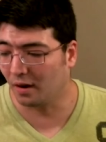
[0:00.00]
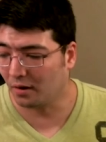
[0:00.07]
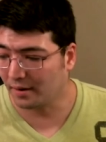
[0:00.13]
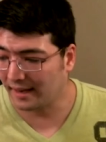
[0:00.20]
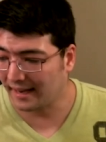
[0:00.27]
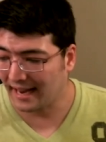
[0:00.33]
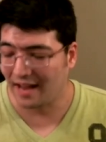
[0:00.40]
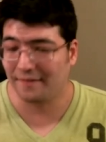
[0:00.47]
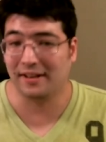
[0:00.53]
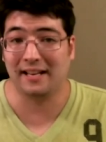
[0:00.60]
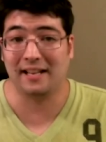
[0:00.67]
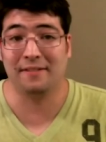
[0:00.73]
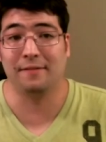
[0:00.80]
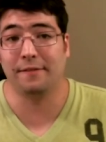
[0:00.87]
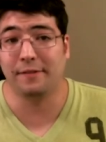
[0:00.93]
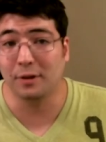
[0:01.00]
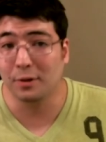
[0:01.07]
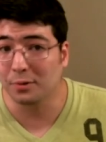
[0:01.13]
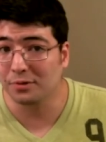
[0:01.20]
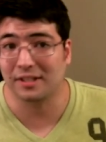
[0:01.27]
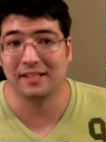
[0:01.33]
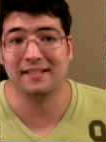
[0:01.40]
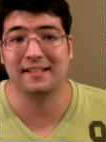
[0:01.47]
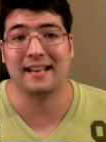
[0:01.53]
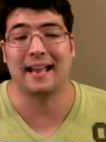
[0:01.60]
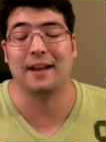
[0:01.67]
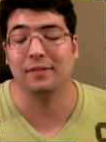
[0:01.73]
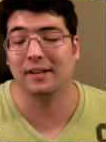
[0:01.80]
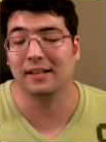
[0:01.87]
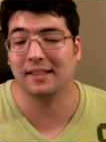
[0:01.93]
already have it infused into
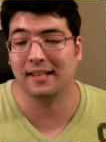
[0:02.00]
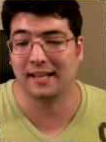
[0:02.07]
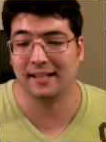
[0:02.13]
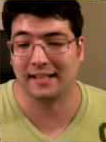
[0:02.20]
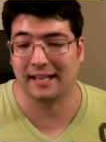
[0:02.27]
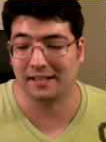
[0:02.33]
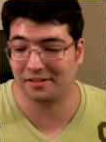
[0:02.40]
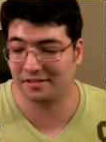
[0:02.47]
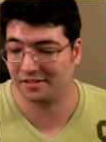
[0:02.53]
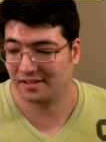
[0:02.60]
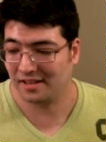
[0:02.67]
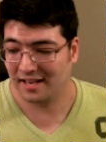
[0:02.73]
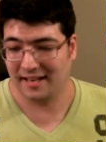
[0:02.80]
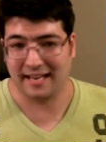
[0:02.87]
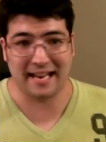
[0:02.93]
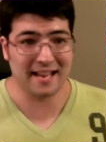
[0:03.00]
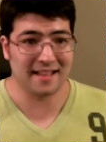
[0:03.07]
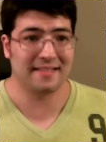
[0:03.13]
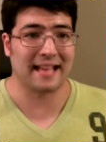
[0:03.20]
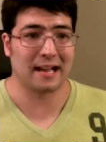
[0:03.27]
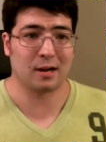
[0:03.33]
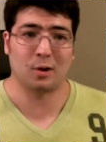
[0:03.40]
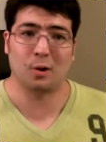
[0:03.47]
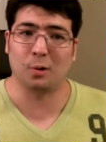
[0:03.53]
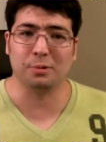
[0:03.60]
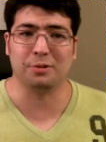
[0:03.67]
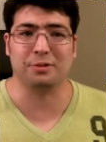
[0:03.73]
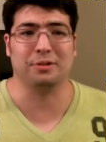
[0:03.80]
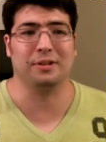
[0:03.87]
everything that's in that culture.